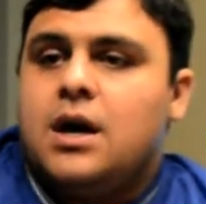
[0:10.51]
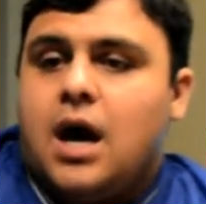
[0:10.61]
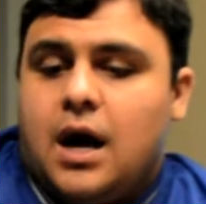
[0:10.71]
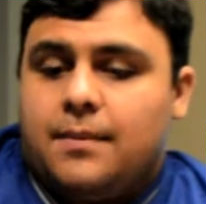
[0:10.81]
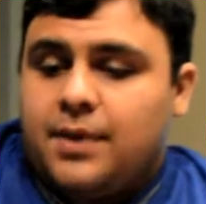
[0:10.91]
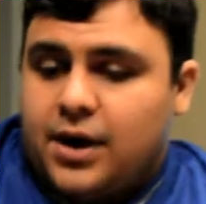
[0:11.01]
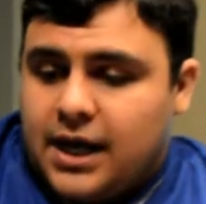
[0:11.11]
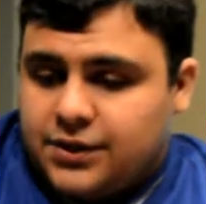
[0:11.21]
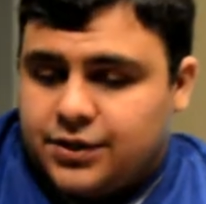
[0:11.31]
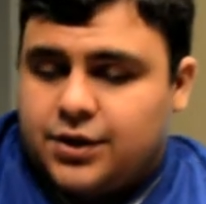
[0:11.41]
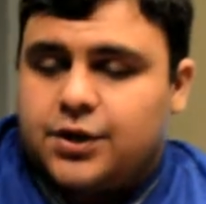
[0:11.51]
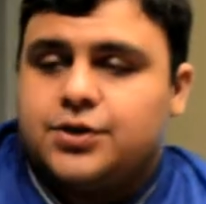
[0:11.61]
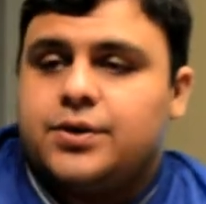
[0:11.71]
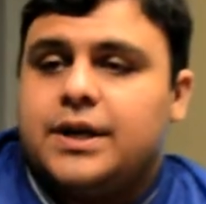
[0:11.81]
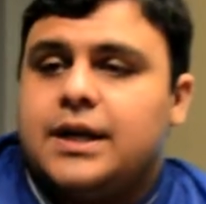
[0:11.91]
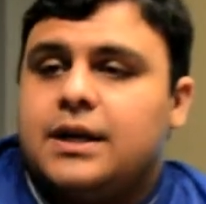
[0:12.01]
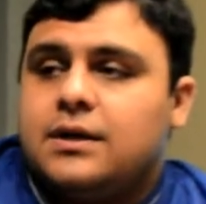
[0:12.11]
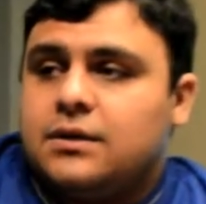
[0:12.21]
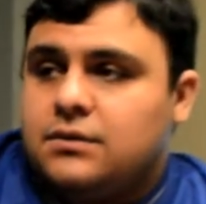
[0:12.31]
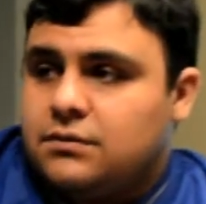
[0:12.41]
uh, bariatric
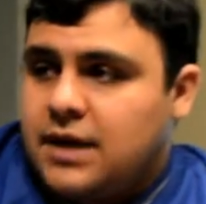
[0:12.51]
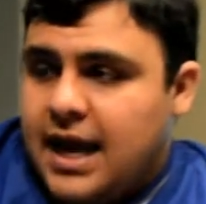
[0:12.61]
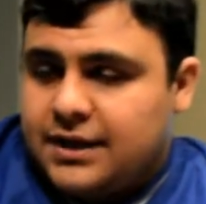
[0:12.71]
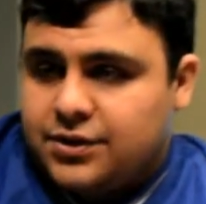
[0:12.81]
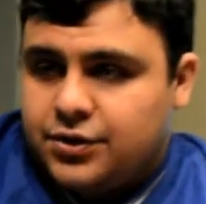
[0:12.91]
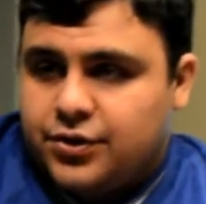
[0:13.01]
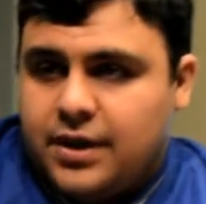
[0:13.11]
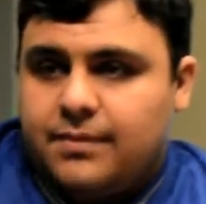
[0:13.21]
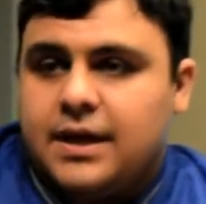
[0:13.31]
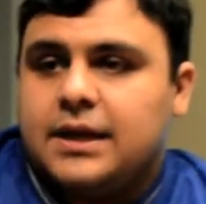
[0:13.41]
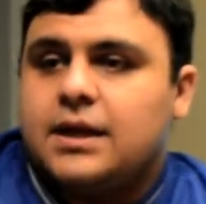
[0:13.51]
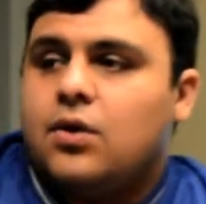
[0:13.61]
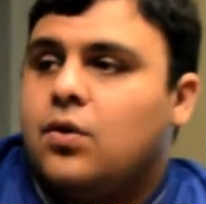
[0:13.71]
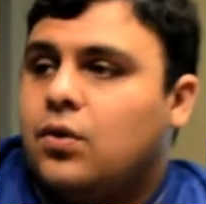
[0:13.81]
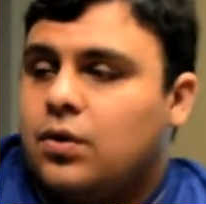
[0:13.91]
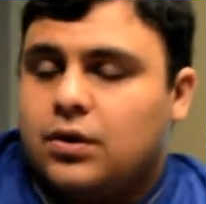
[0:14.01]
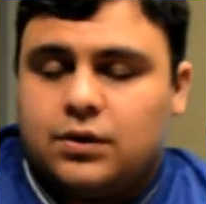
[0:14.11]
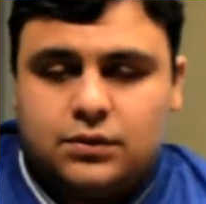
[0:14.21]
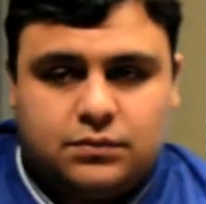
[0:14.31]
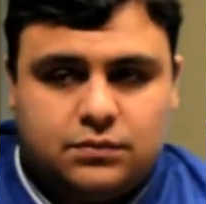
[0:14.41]
surgery, cancer treatment,
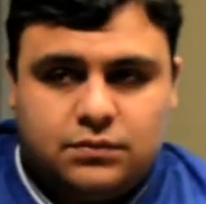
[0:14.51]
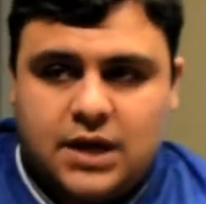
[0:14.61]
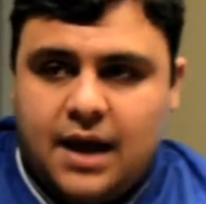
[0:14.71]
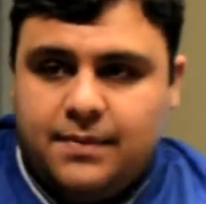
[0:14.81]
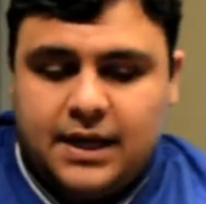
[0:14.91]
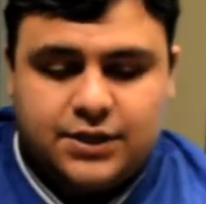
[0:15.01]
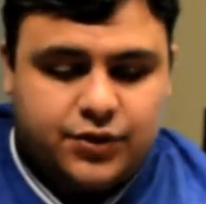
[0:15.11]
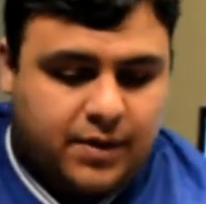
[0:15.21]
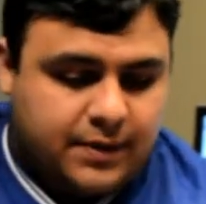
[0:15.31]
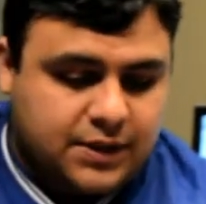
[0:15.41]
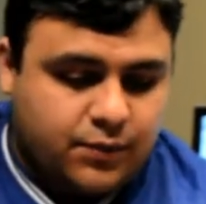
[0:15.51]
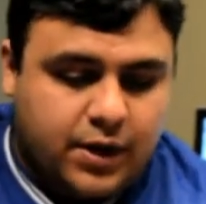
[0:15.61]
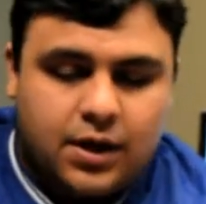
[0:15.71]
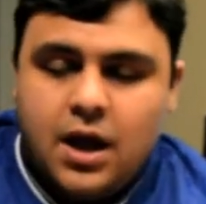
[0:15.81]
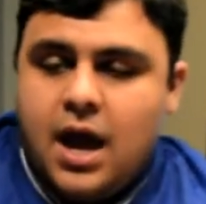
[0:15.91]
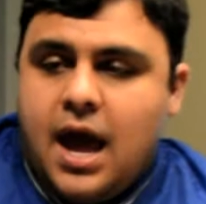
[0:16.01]
or diabetes treatment as well.